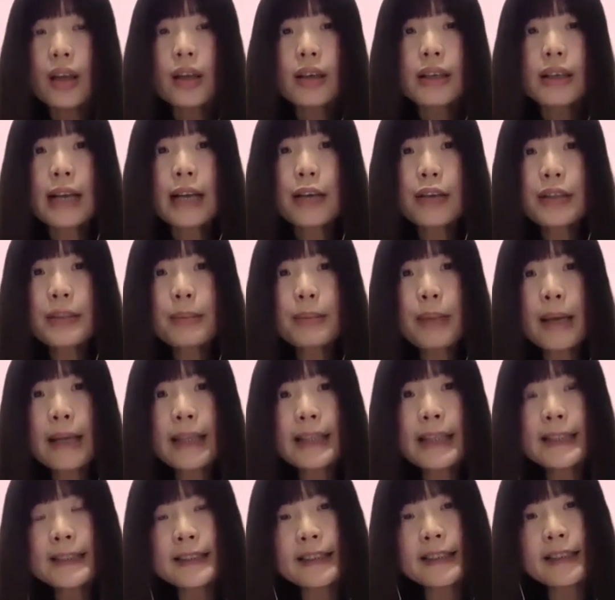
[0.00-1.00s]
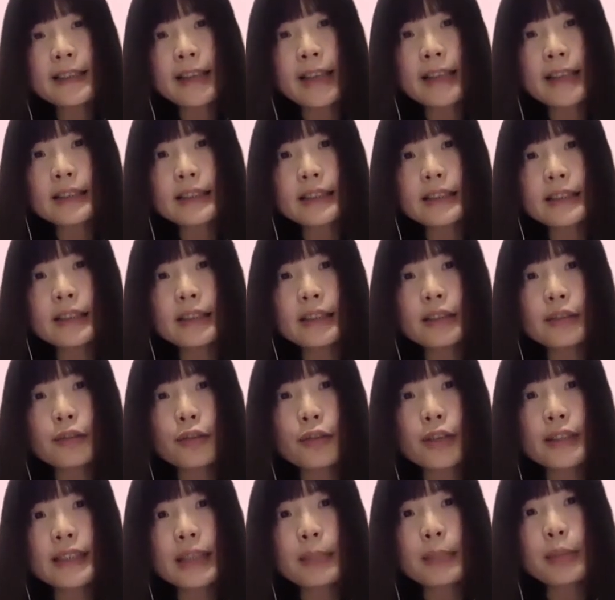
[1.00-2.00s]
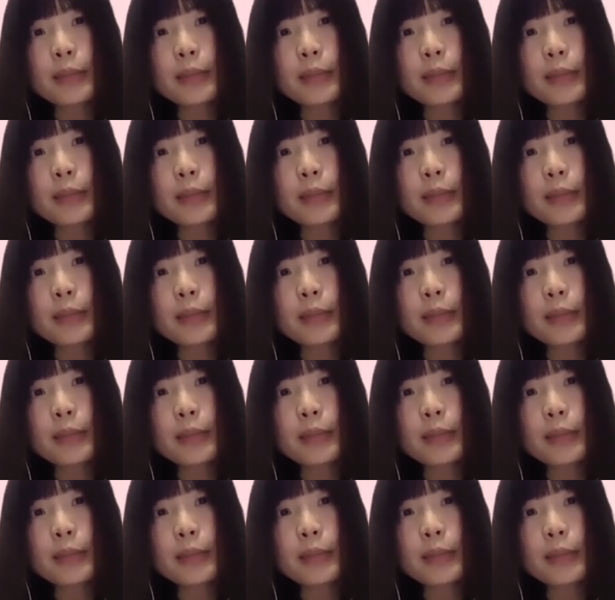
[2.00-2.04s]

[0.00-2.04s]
Current mechanism is, for example, the